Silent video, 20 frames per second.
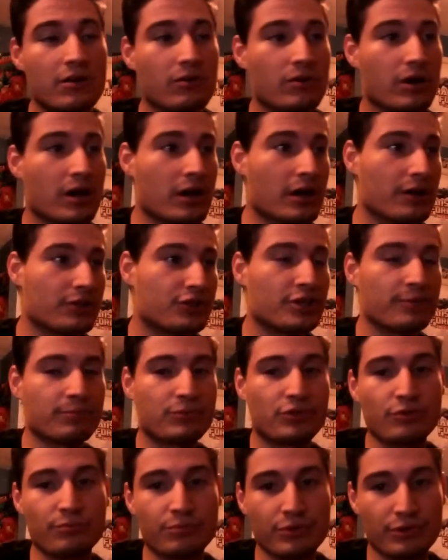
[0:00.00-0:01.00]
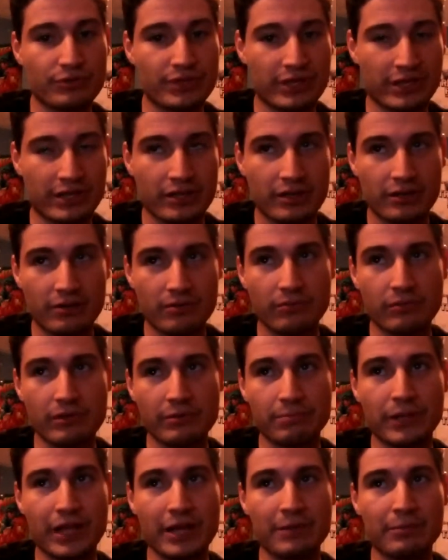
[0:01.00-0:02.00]
Chiptune music. We
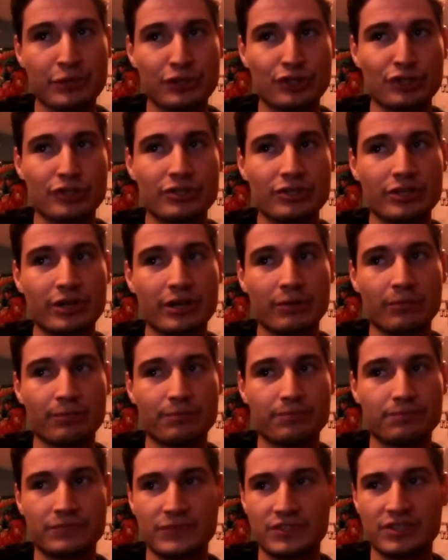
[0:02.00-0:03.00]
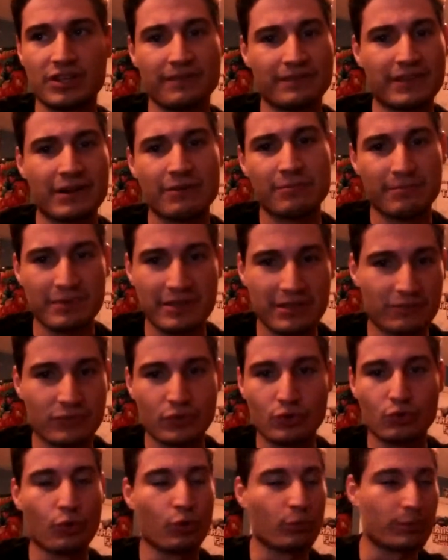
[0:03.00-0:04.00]
play a bunch of, stuff that would be
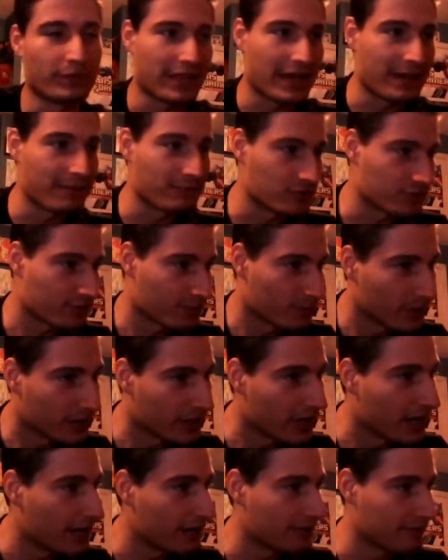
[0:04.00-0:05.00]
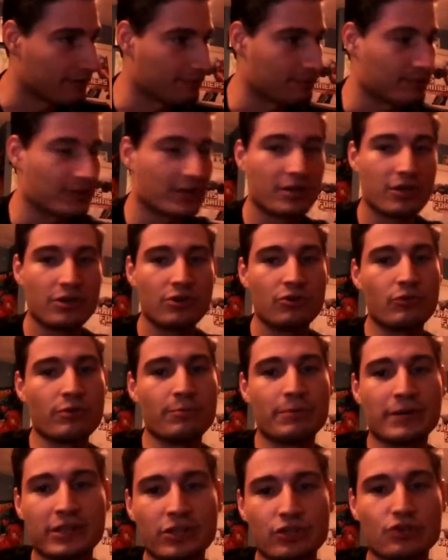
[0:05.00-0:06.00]
cool with gamers and whatnot. And we
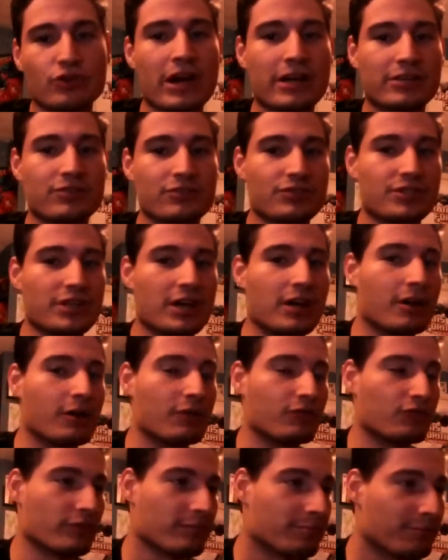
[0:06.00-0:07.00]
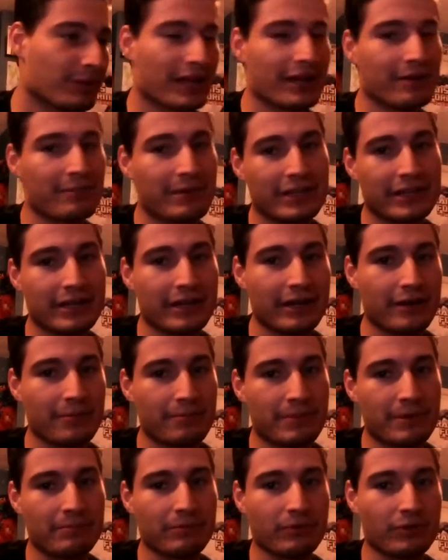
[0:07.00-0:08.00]
pick the tracks ourselves. We play them in there.
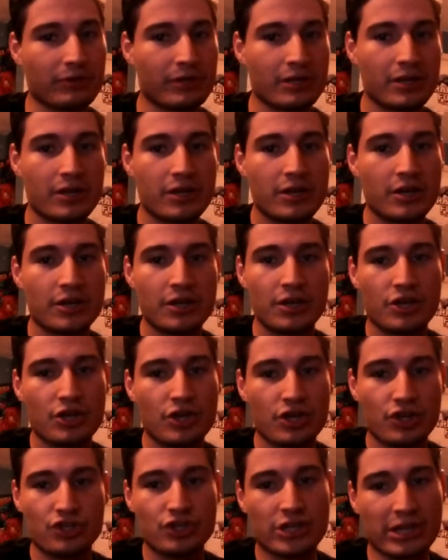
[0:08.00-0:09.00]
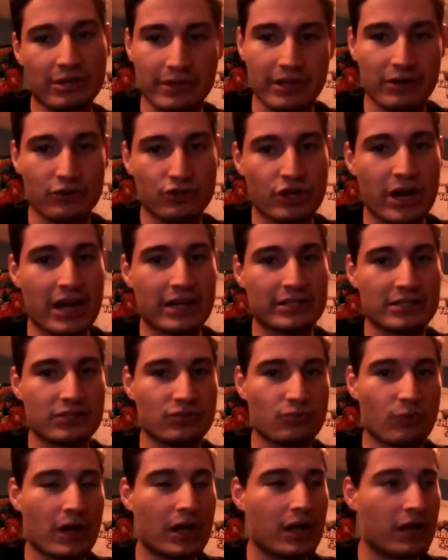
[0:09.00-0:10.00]
People share their tracks
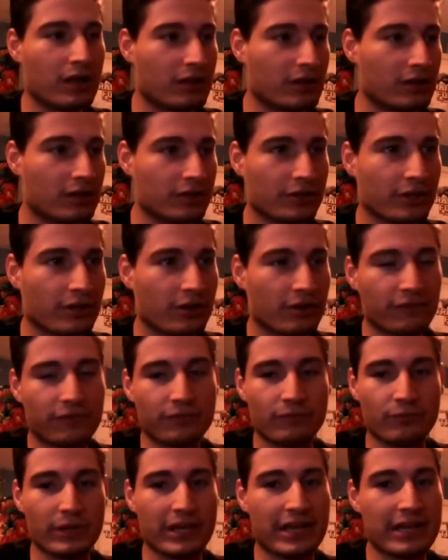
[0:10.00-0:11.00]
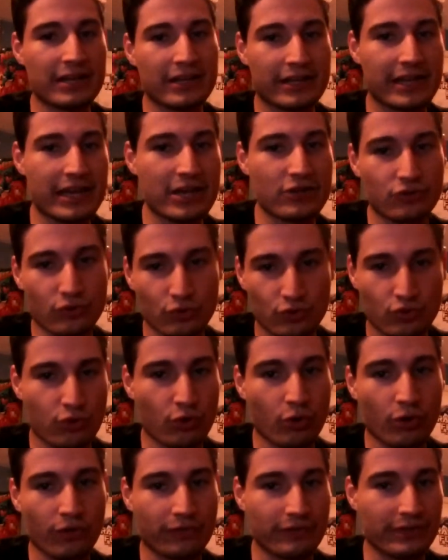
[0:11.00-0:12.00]
as well. If we get an occasional
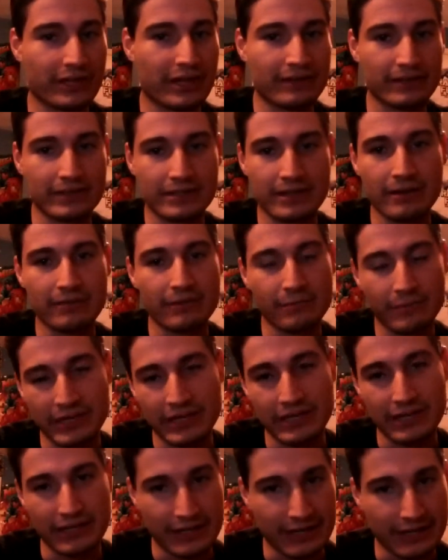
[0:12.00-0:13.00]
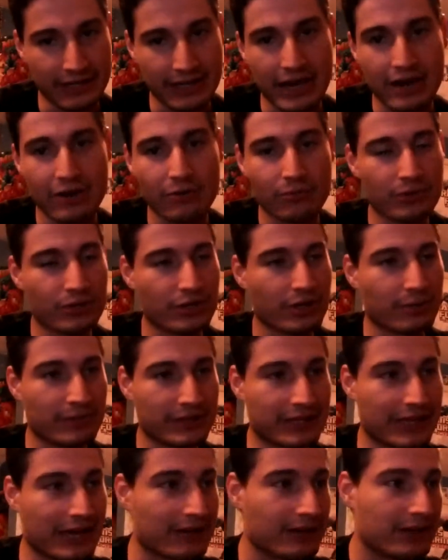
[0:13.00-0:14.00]
troll from time to time that we need to kick out, we're done
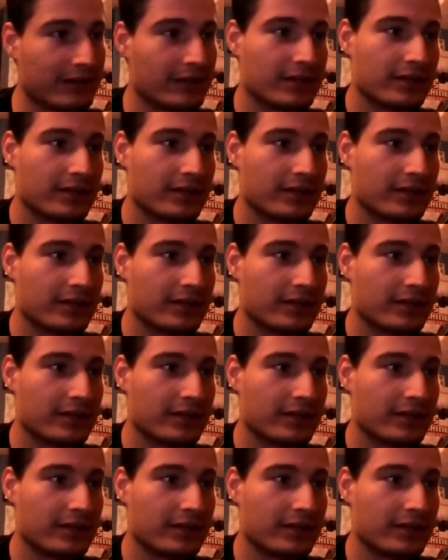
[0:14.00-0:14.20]
with that.